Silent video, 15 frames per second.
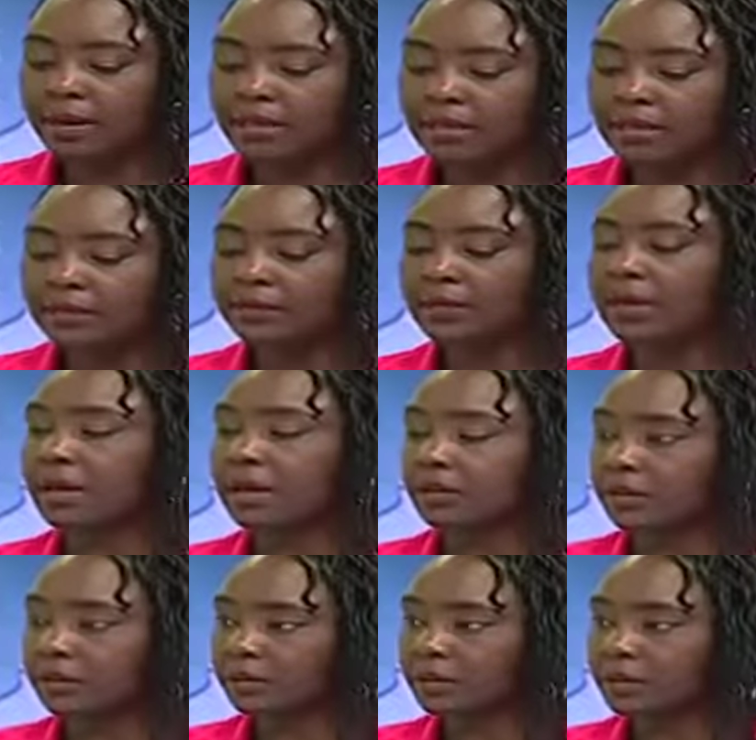palliative care,
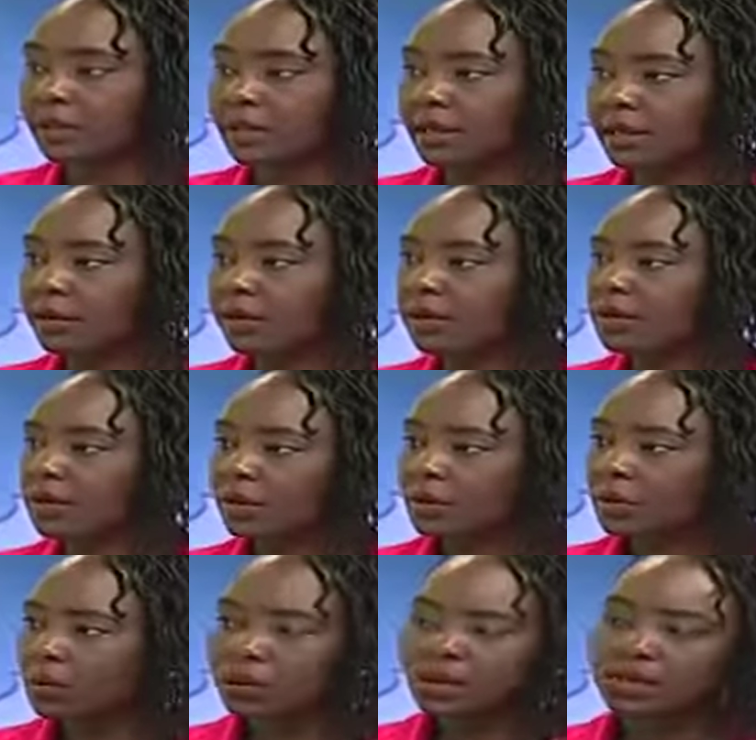hospice care,
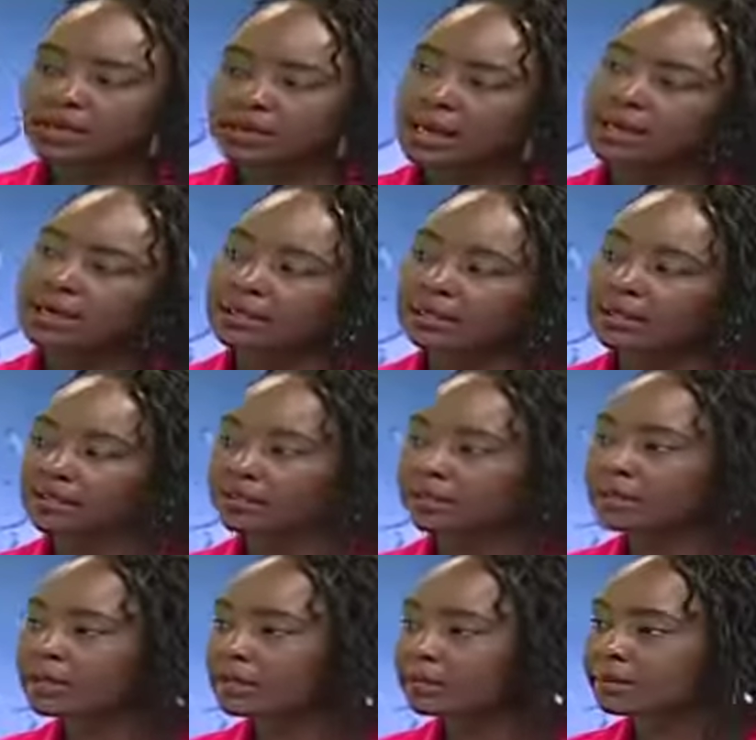what exactly do you
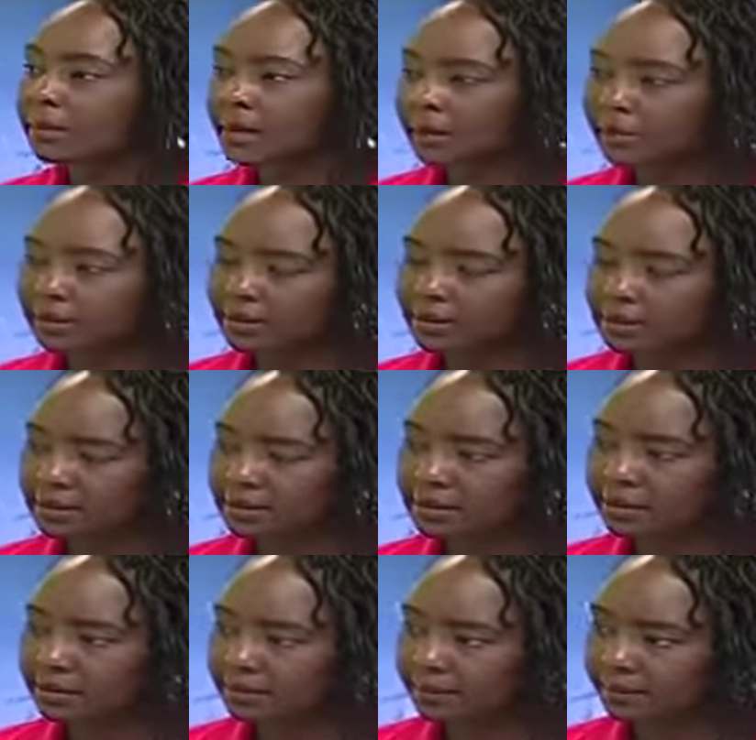mean by
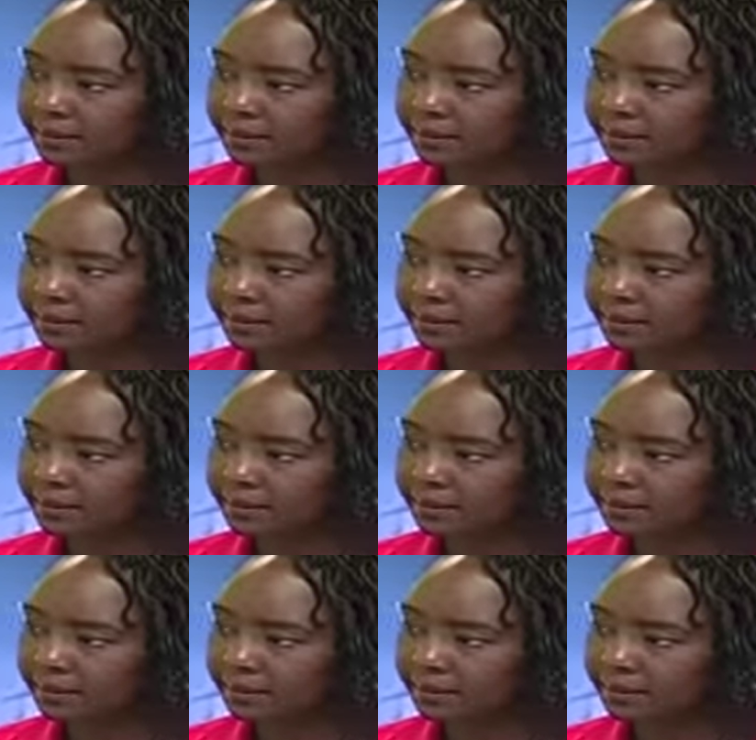this?